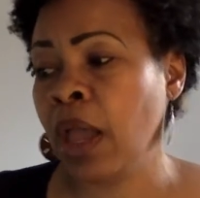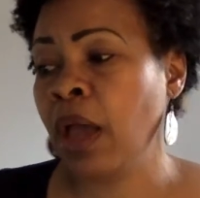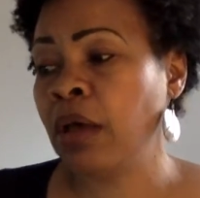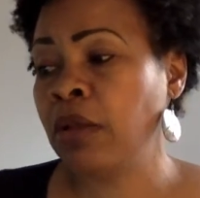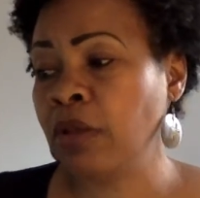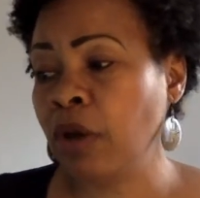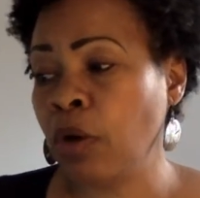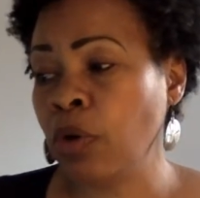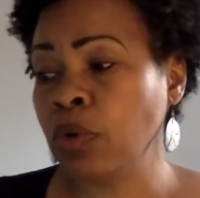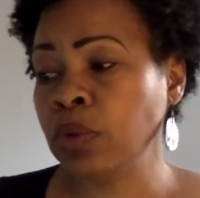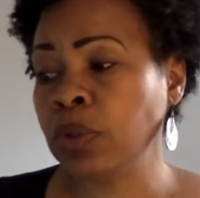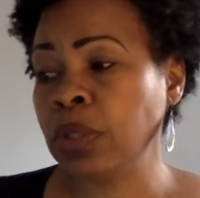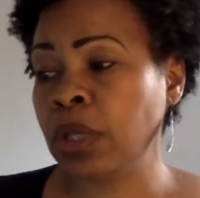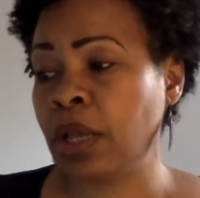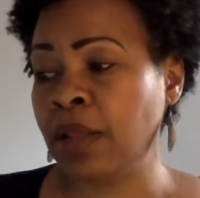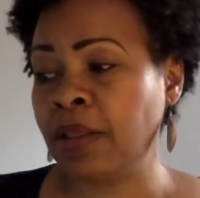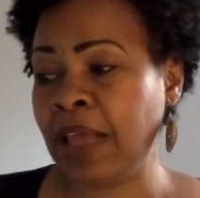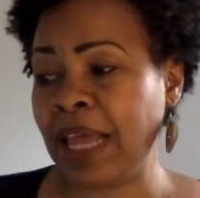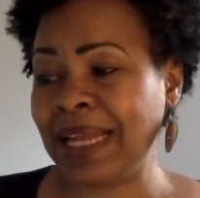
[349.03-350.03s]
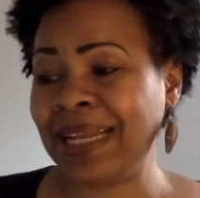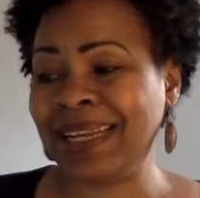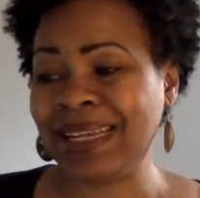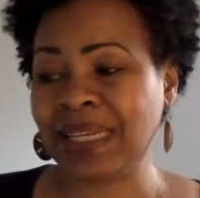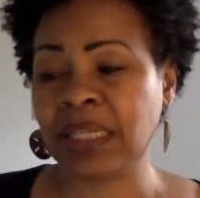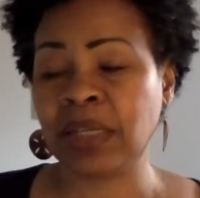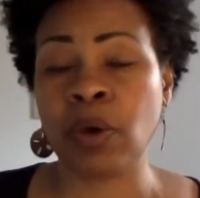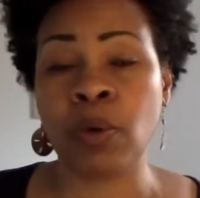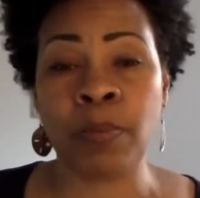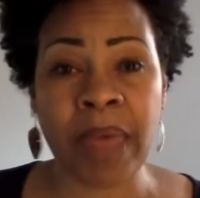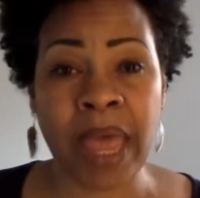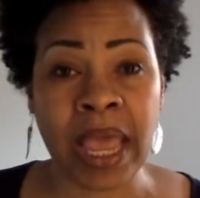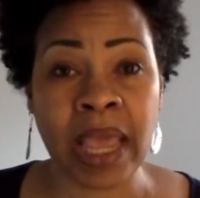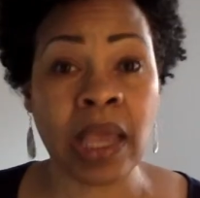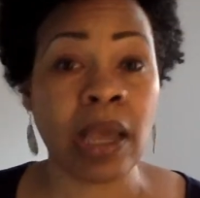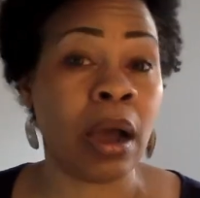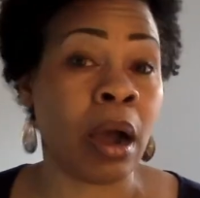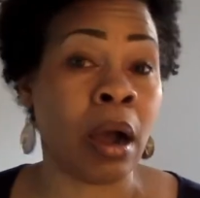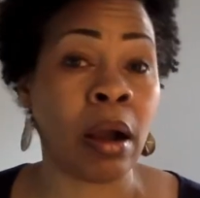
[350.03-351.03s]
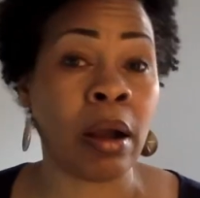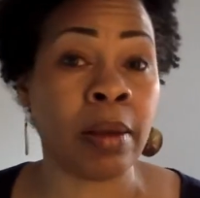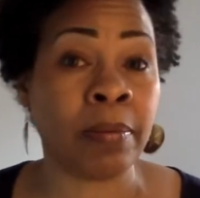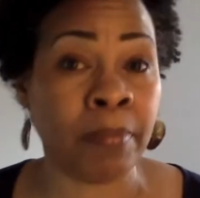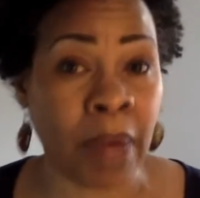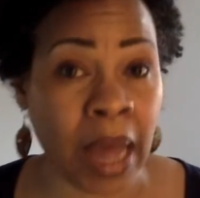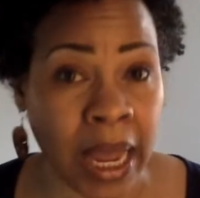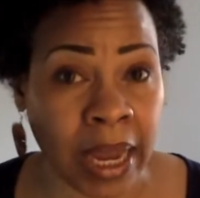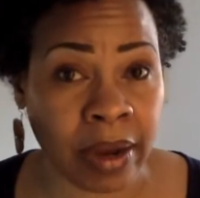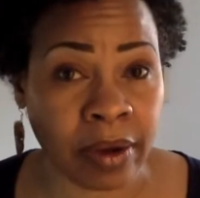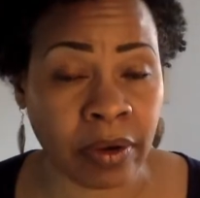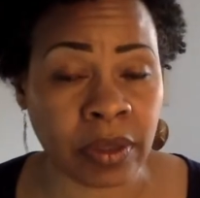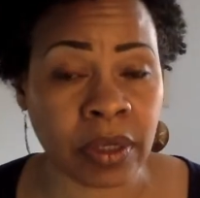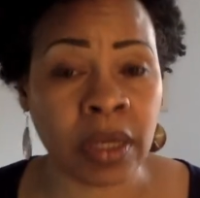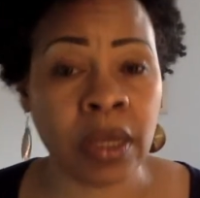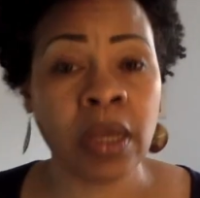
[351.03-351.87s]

Those that disobey are admired.